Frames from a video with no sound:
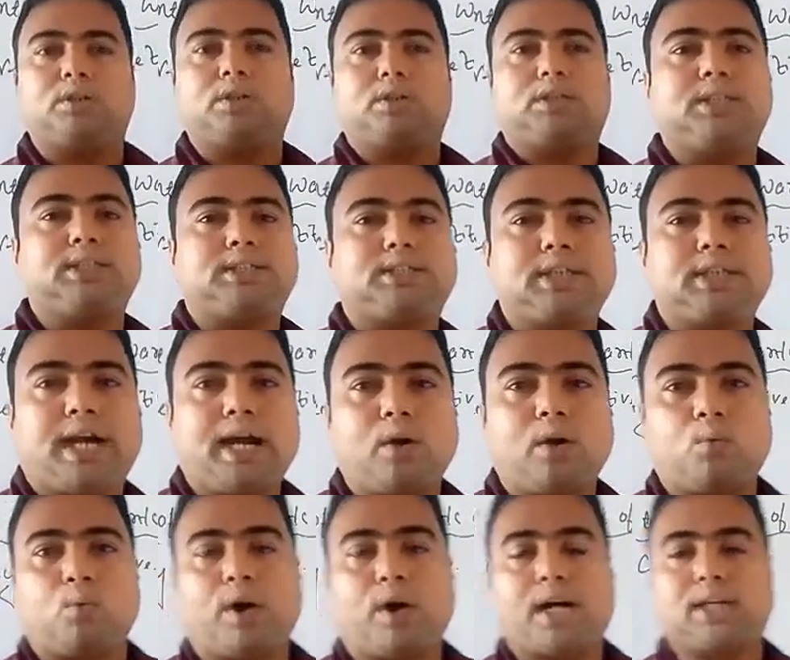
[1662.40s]

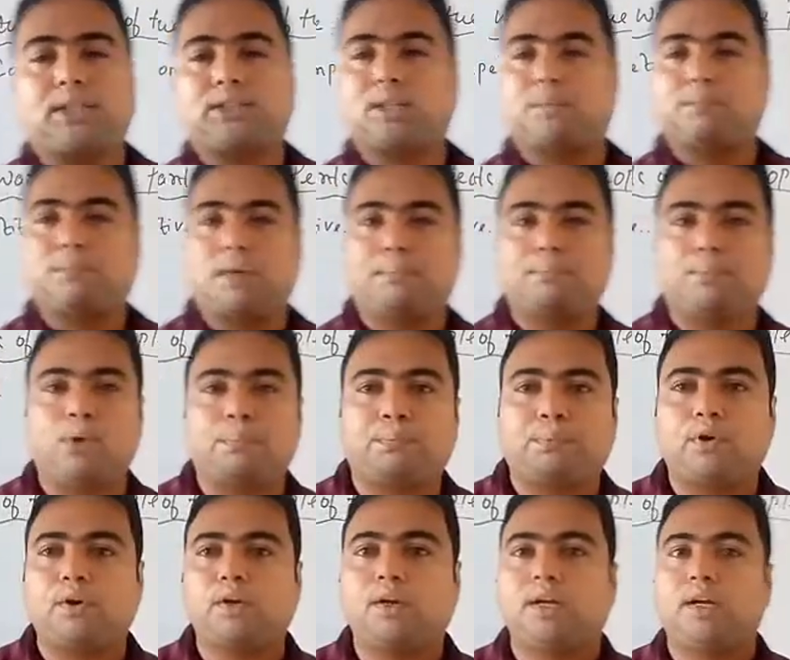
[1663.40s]
desired wants of the
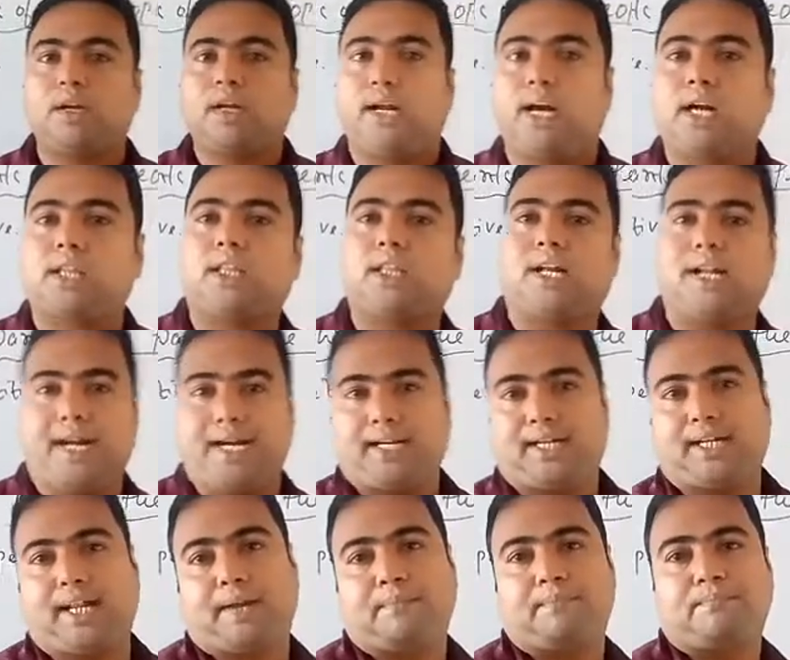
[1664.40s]
people at the
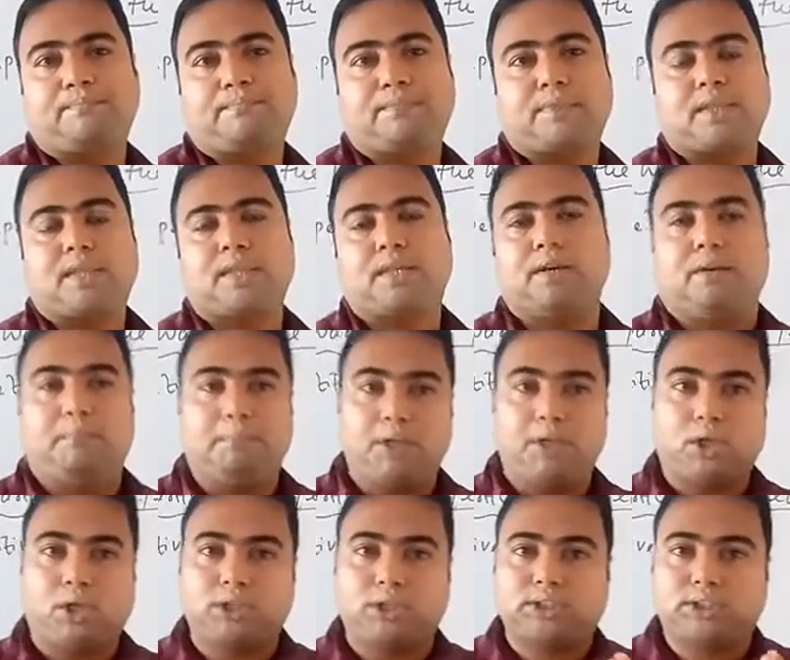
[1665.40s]
right time.
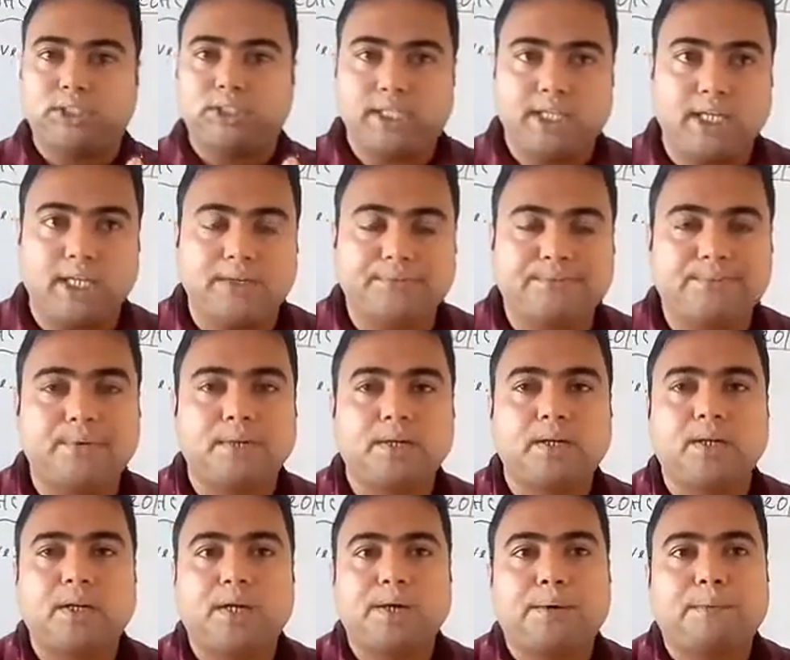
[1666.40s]
Because if
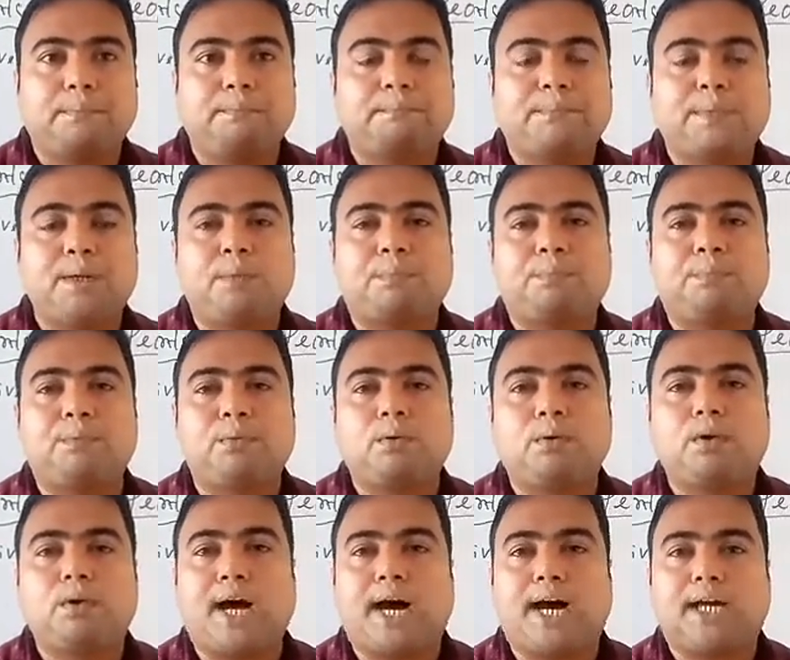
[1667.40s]

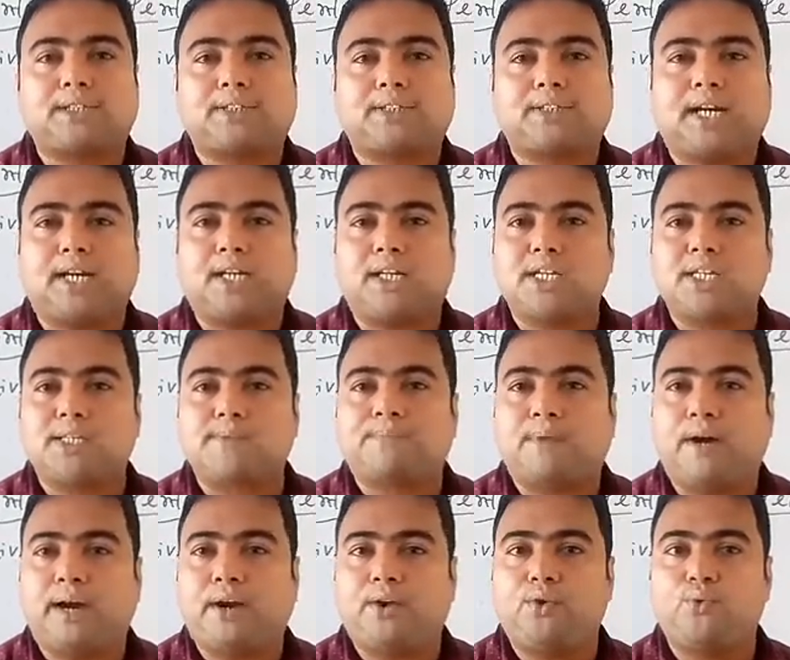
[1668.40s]
people are
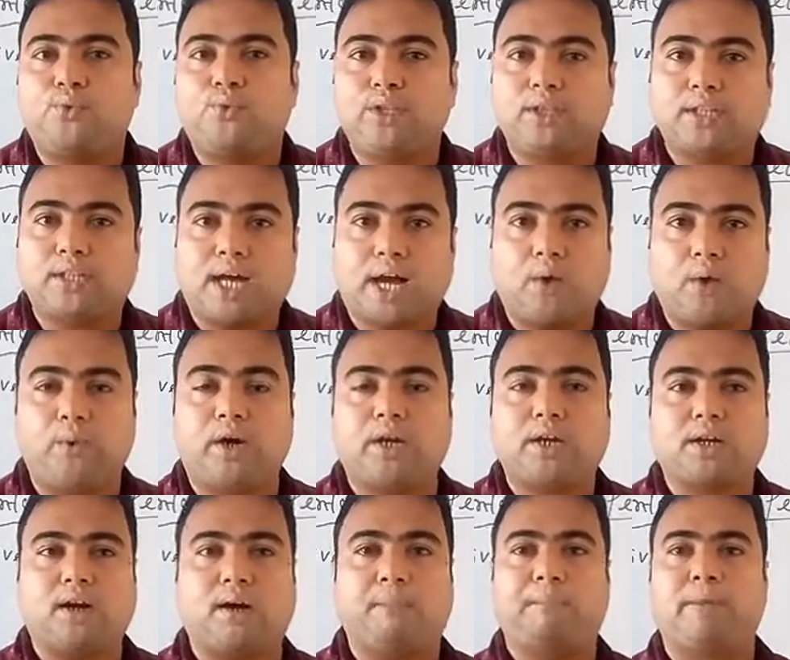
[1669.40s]
satisfied with our
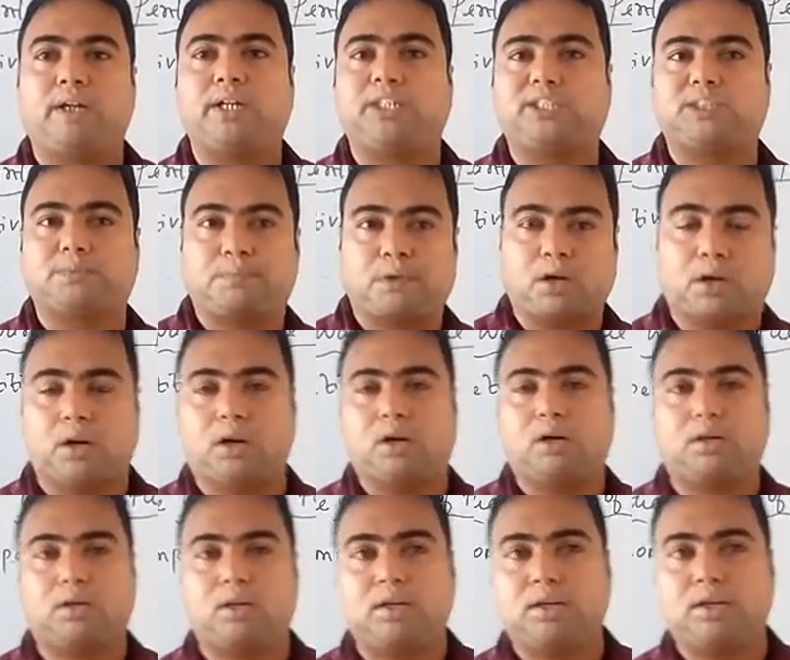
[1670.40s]
company's
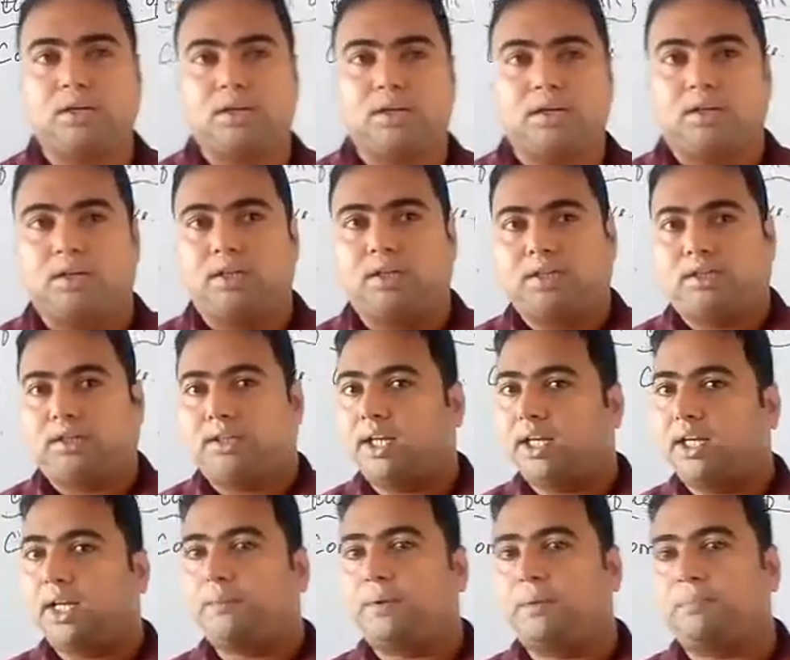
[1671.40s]
product,
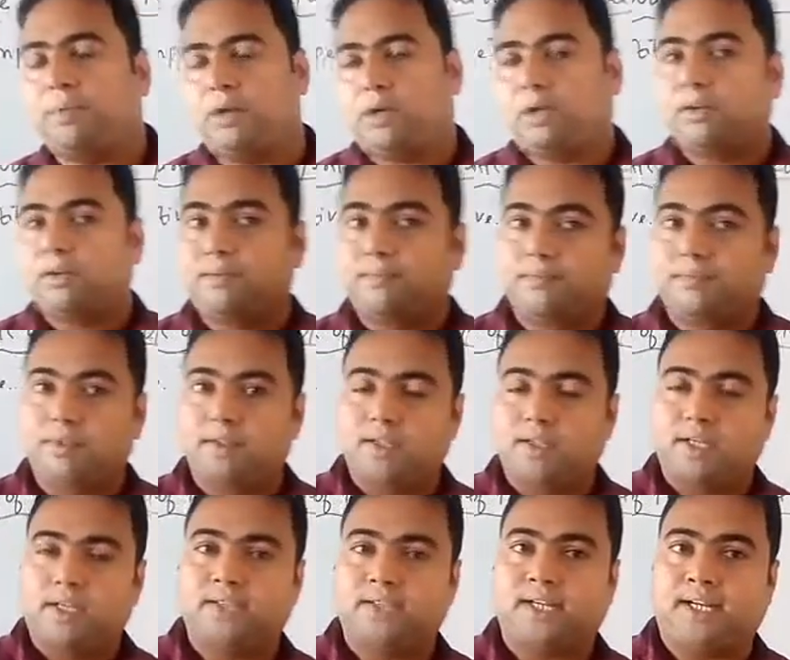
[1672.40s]
then remember,
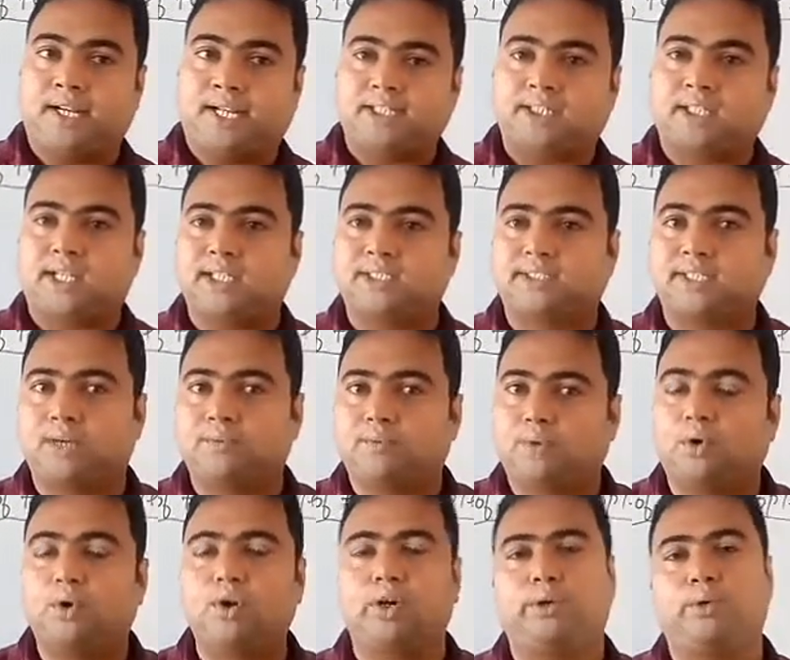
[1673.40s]
in the last class I
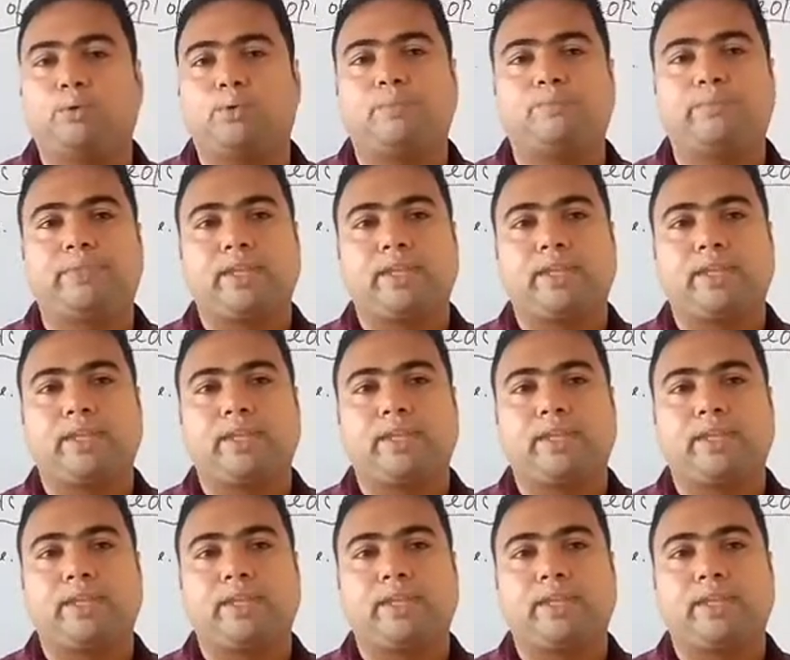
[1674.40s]
told you,